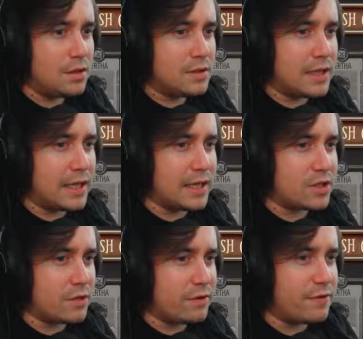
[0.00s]
Digging it.
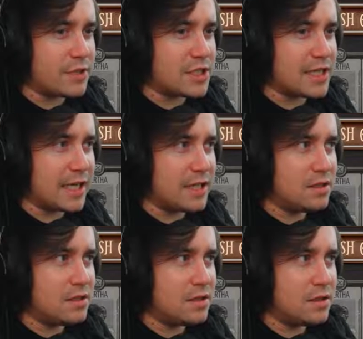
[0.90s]
Shall I refresh
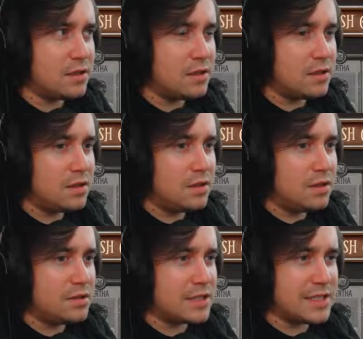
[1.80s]
again?
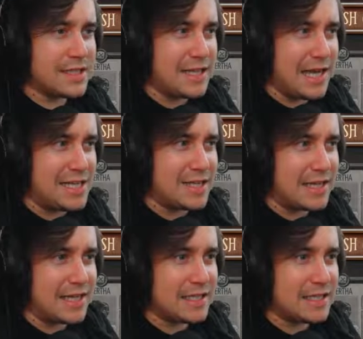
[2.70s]
Just in case I
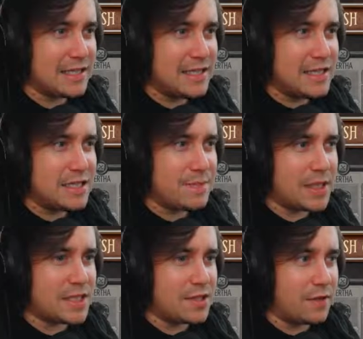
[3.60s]
can get some
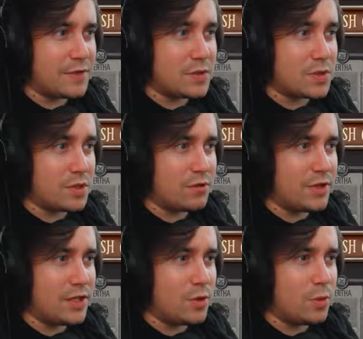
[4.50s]
better stuff. This one's got a
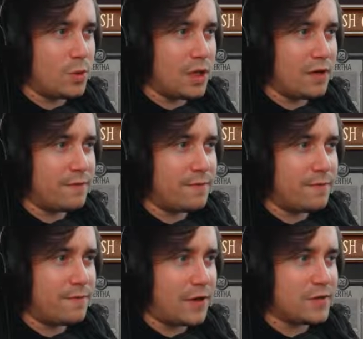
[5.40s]
really cool uh,
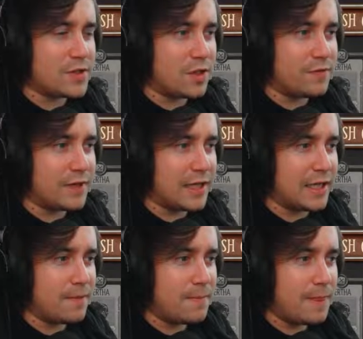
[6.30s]
five-star thing here.